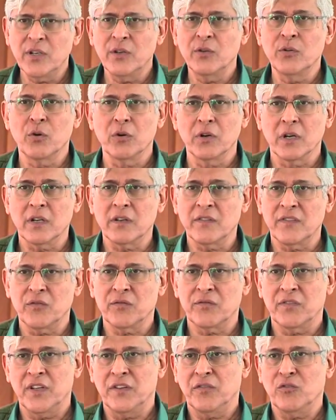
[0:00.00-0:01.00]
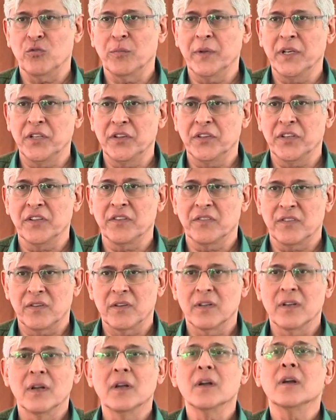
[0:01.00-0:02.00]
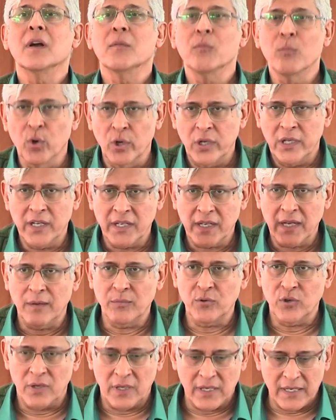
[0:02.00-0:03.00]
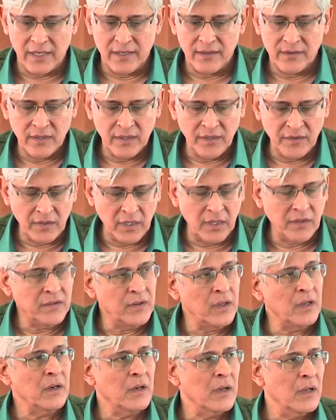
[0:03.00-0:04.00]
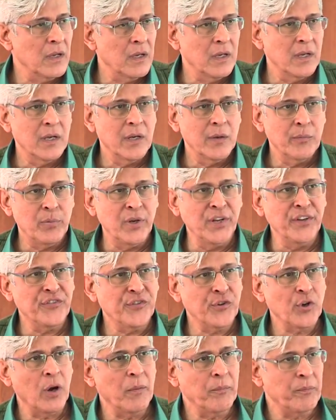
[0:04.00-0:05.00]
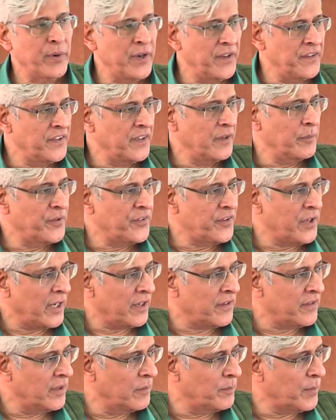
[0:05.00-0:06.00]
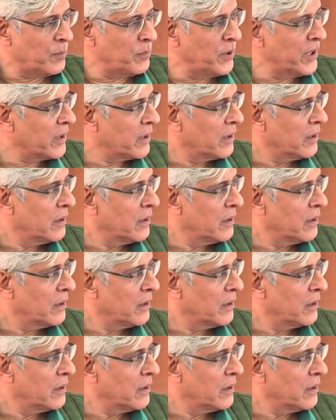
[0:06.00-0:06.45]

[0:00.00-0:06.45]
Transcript: don't say so many things. Boliye kya bolna hai? He said, sir, please stop praising Mr. X in public.